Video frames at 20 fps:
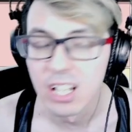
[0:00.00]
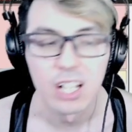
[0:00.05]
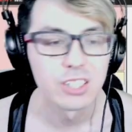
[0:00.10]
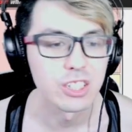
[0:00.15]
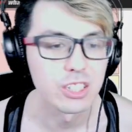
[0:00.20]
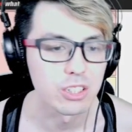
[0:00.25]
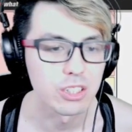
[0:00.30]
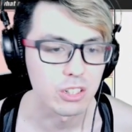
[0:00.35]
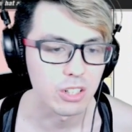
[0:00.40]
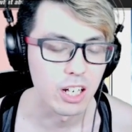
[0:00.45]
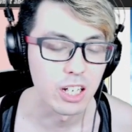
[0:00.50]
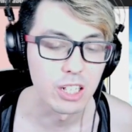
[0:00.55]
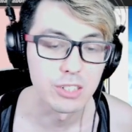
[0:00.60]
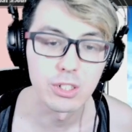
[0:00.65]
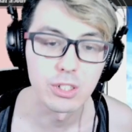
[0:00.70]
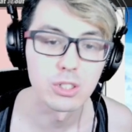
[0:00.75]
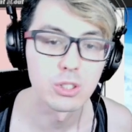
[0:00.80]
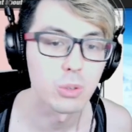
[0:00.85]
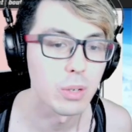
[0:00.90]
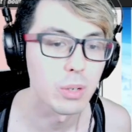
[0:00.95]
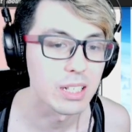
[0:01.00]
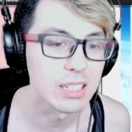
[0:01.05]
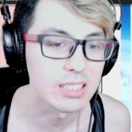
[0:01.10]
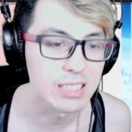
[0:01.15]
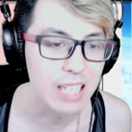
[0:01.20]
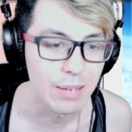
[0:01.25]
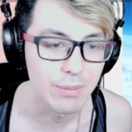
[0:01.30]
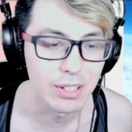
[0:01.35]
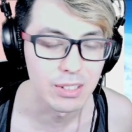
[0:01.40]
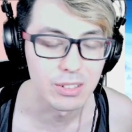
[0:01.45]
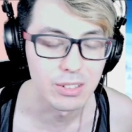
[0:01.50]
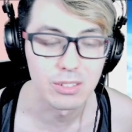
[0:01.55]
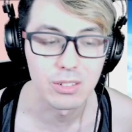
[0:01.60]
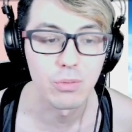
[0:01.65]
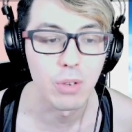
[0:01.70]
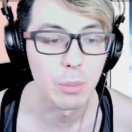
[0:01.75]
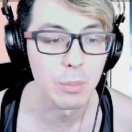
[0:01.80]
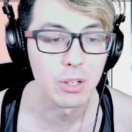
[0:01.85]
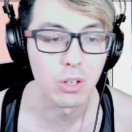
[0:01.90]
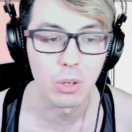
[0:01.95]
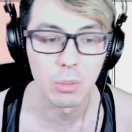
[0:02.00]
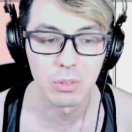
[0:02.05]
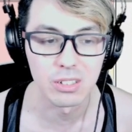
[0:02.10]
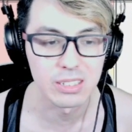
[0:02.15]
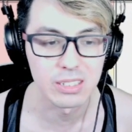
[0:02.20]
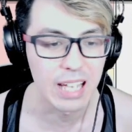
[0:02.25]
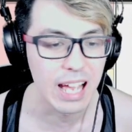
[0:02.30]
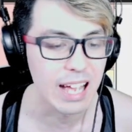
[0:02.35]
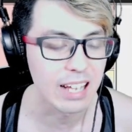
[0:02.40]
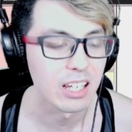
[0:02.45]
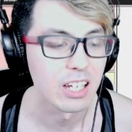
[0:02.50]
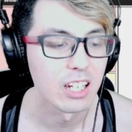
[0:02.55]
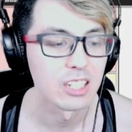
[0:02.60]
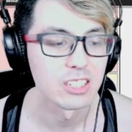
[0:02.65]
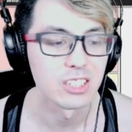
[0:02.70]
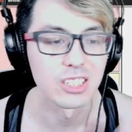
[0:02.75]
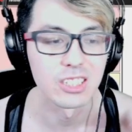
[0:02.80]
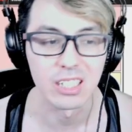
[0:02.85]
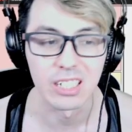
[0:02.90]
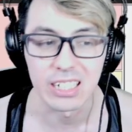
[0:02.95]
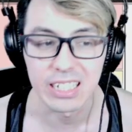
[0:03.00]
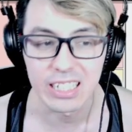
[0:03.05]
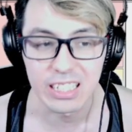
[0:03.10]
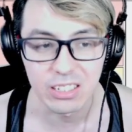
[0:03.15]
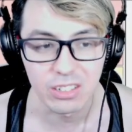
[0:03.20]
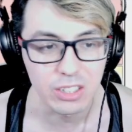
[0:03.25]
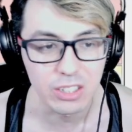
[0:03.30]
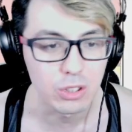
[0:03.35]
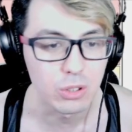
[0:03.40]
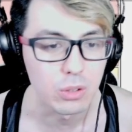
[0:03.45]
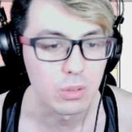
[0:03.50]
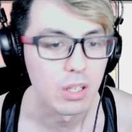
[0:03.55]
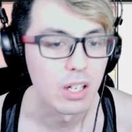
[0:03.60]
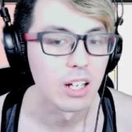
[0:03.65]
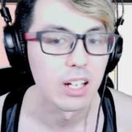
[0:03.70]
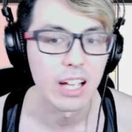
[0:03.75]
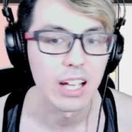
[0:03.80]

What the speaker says: She took 127 from a normal attack. She's gonna heal you.